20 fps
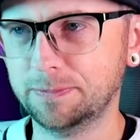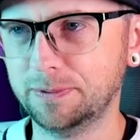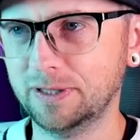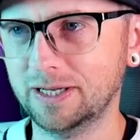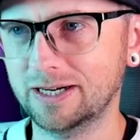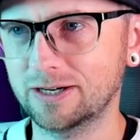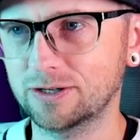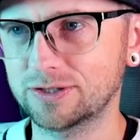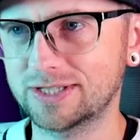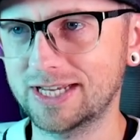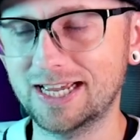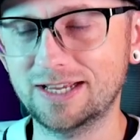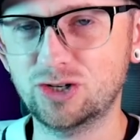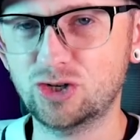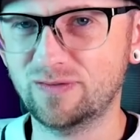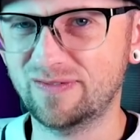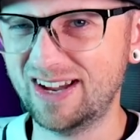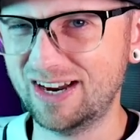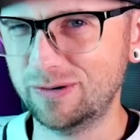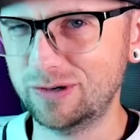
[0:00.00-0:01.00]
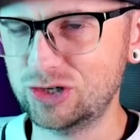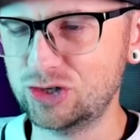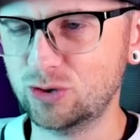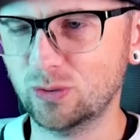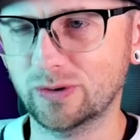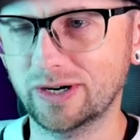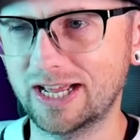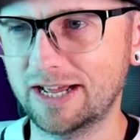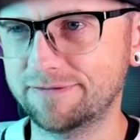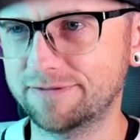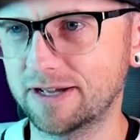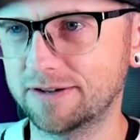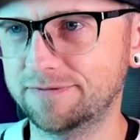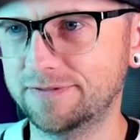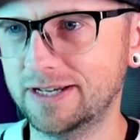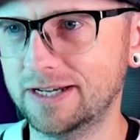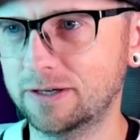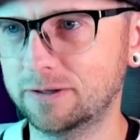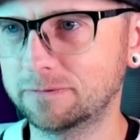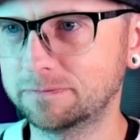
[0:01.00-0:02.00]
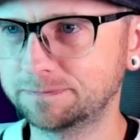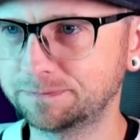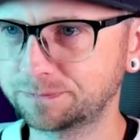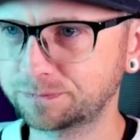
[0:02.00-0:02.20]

players, very short FFL.